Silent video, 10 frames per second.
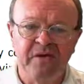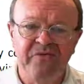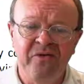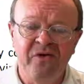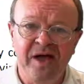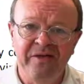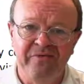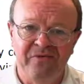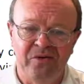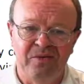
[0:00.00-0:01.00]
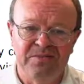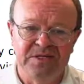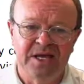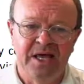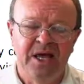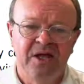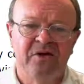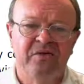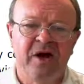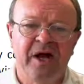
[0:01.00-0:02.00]
For other firms,
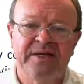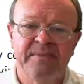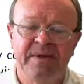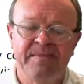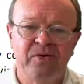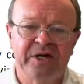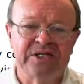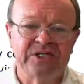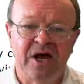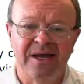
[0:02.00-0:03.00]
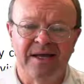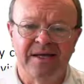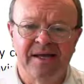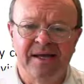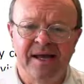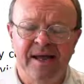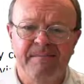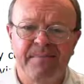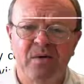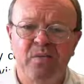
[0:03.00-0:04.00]
the ride can be more exciting,
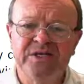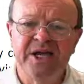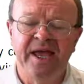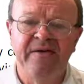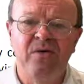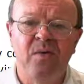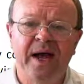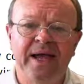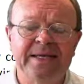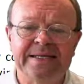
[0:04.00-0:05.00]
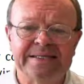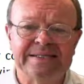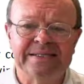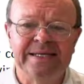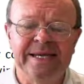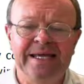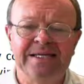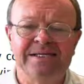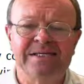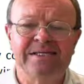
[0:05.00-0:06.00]
but whichever way it
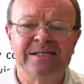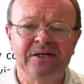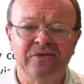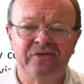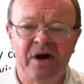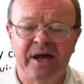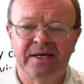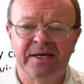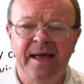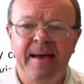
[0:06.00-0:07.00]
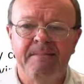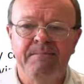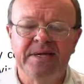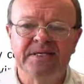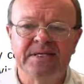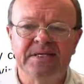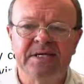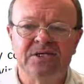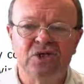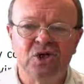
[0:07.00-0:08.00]
is still a ride.
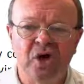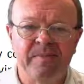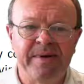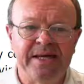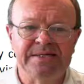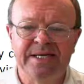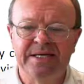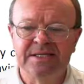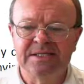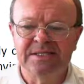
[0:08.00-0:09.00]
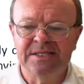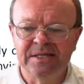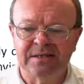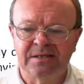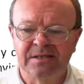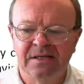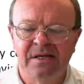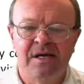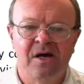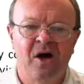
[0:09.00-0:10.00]
Business is not about sitting still
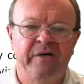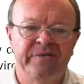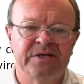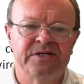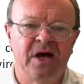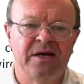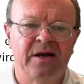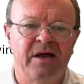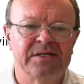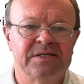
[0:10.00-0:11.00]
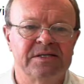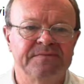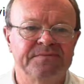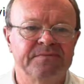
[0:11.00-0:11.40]
on the sidelines.